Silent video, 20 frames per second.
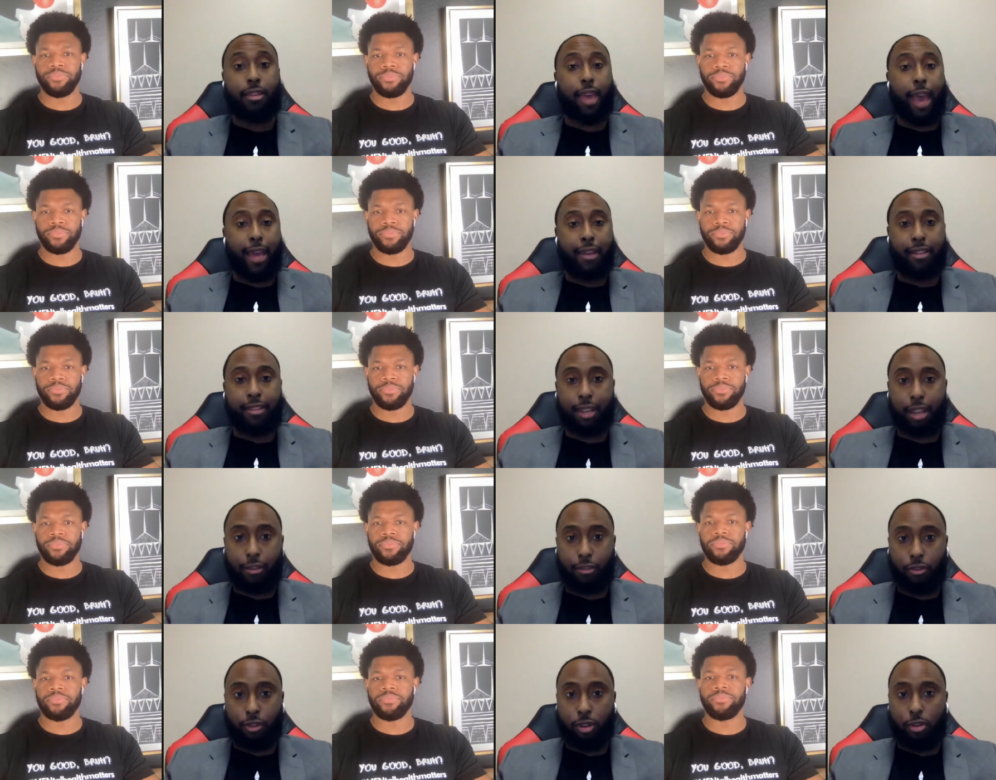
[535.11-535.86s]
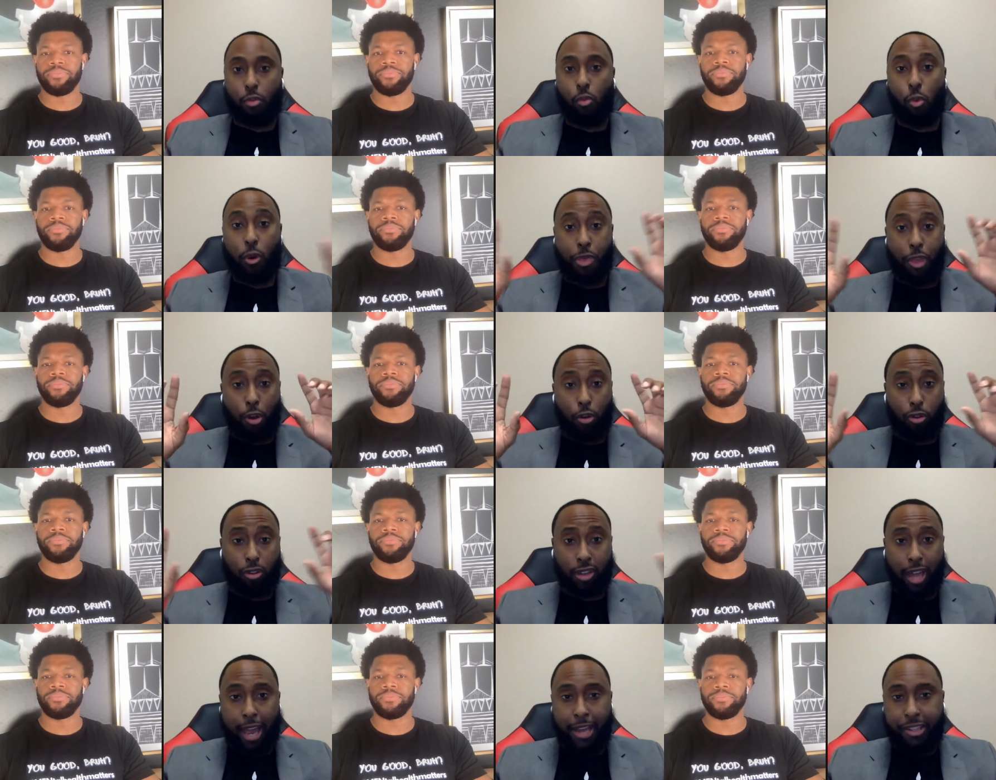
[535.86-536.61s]
Speaker 1: That's different. When
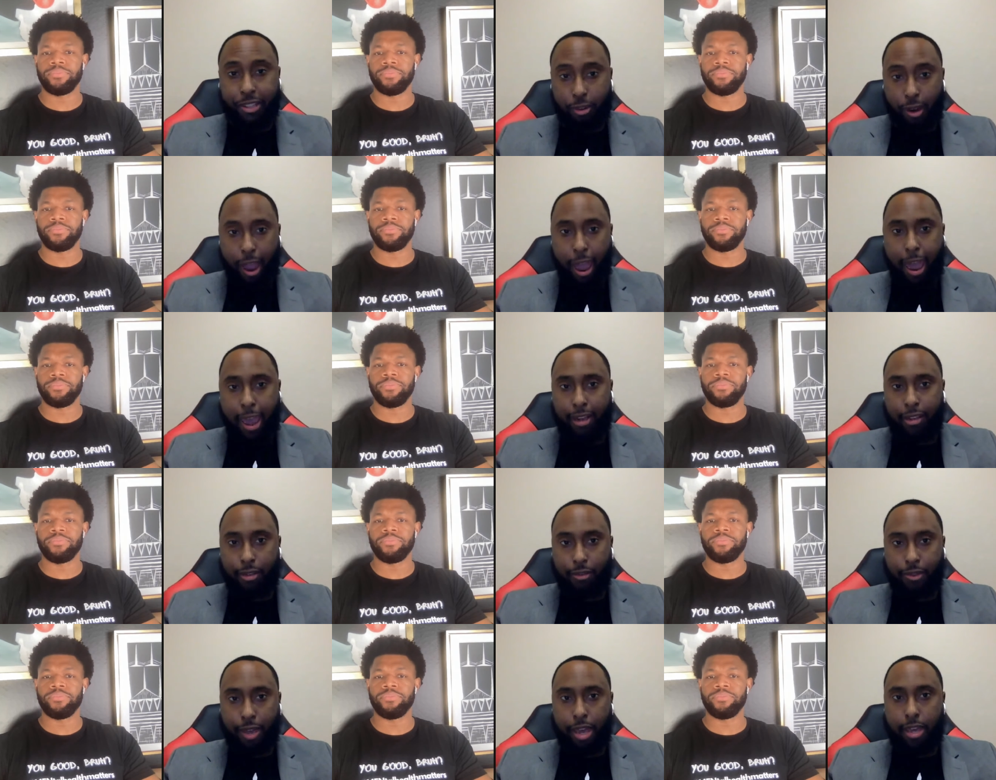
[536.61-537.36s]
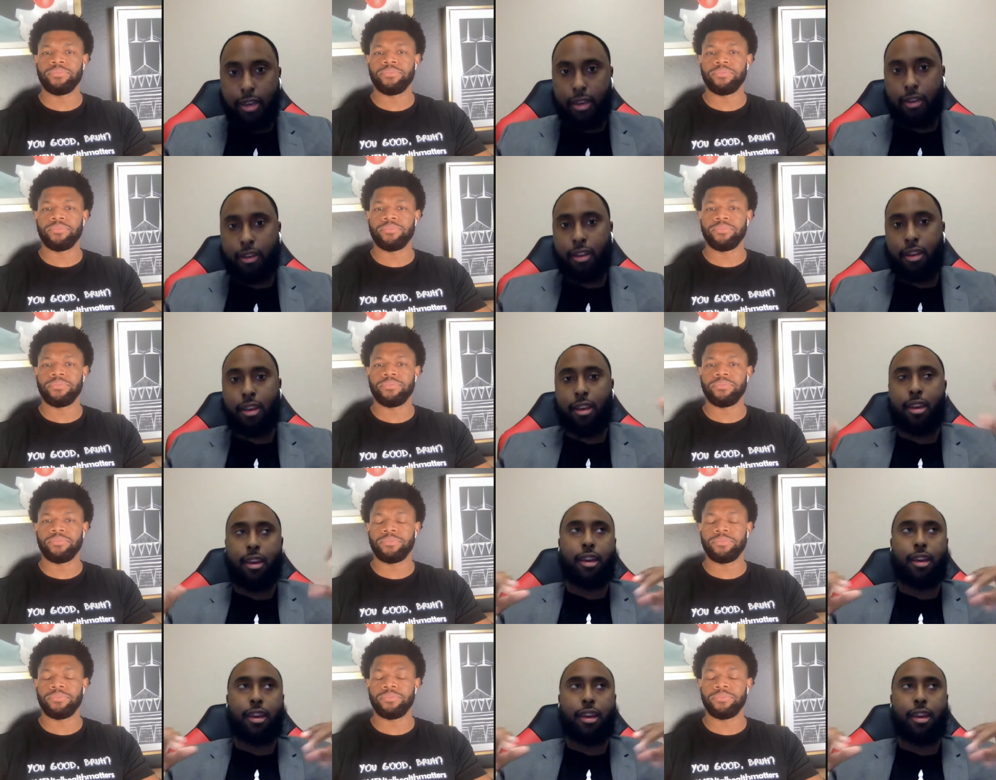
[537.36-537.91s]
those lights are activated,